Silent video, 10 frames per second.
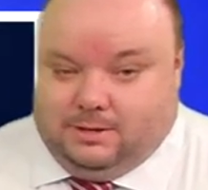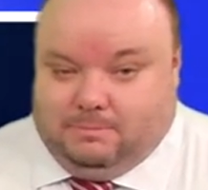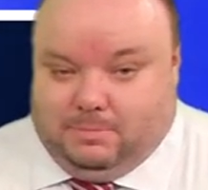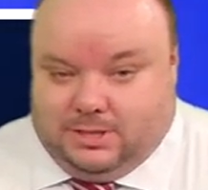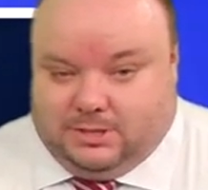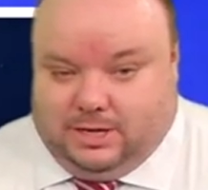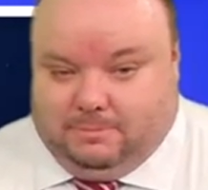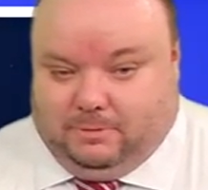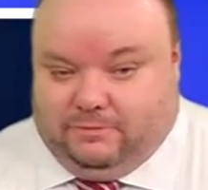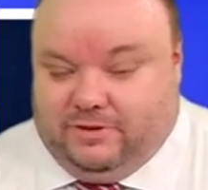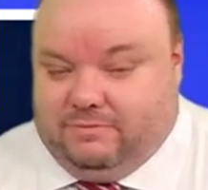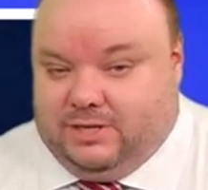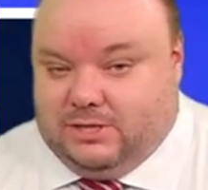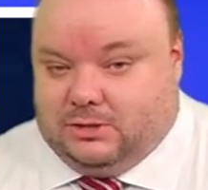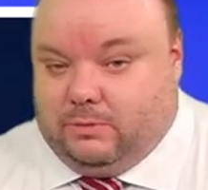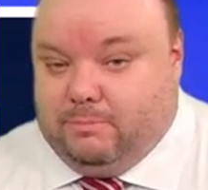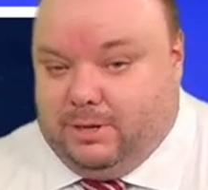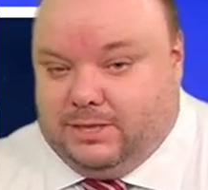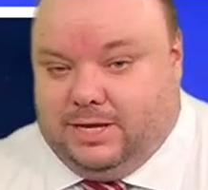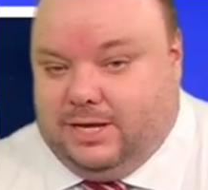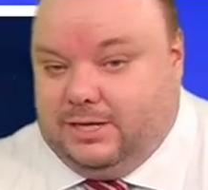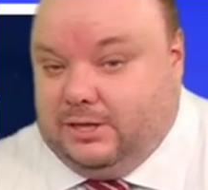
mid to upper 50s through midnight,